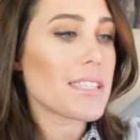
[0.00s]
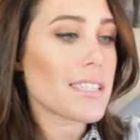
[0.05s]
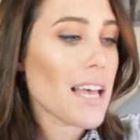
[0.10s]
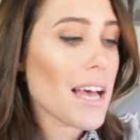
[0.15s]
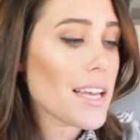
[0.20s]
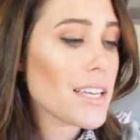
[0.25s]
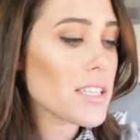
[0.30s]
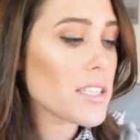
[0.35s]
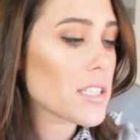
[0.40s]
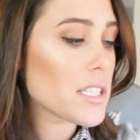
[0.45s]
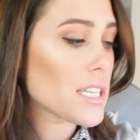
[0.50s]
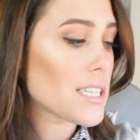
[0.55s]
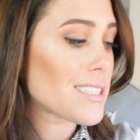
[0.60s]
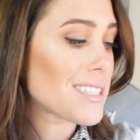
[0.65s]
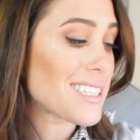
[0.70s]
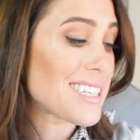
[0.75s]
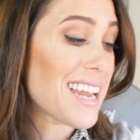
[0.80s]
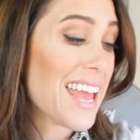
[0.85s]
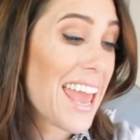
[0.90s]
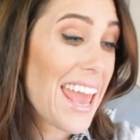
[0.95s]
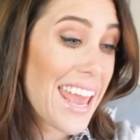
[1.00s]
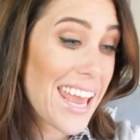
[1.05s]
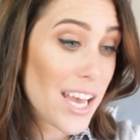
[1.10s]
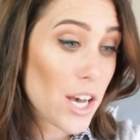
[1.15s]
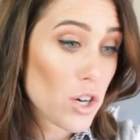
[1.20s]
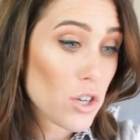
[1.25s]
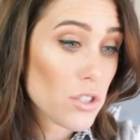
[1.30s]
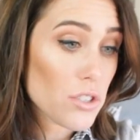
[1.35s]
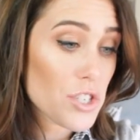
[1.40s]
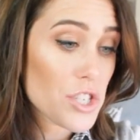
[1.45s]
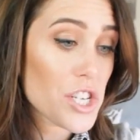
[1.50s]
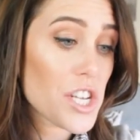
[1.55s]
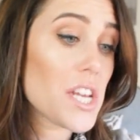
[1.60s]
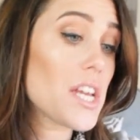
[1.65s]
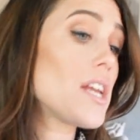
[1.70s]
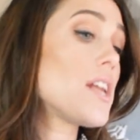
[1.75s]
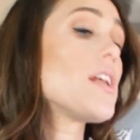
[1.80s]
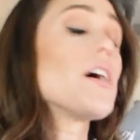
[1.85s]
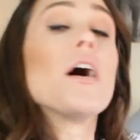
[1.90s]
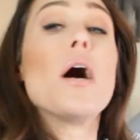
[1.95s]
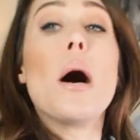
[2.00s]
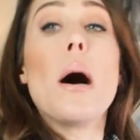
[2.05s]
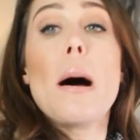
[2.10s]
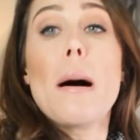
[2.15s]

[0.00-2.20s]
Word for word: says it's an ankle jean